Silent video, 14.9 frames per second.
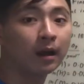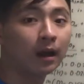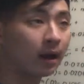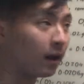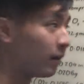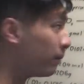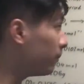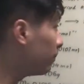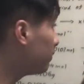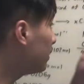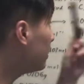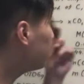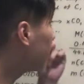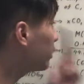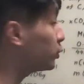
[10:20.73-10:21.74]
um,
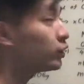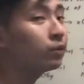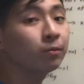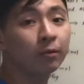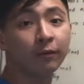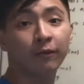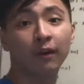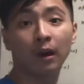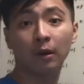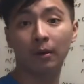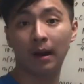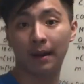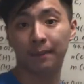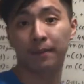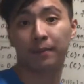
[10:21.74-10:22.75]
the question would
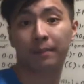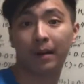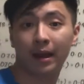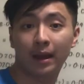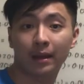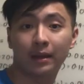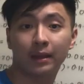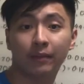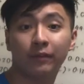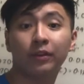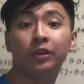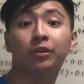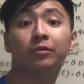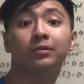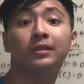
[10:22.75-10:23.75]
follow up by
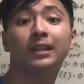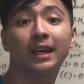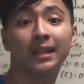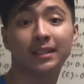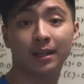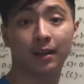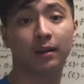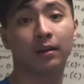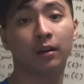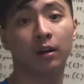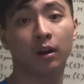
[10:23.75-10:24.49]
giving you data